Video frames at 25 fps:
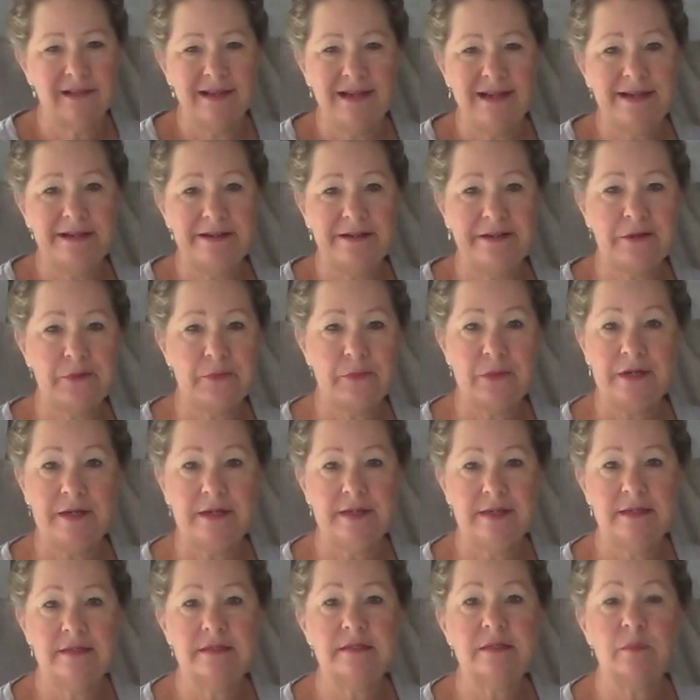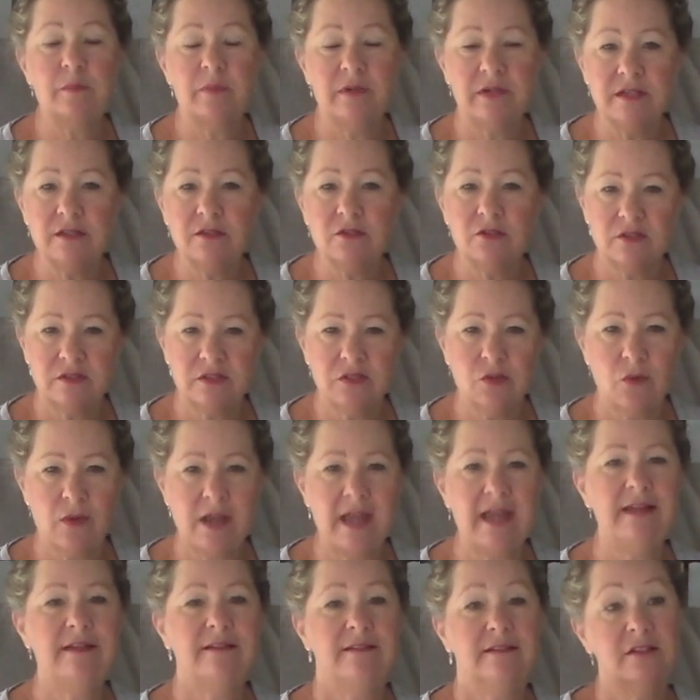I don't know what it is, but it looks
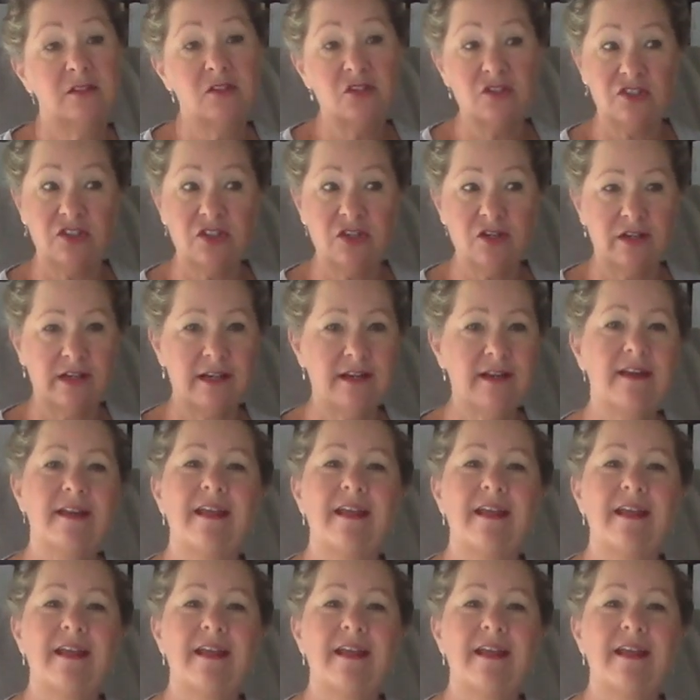okay. It looks good,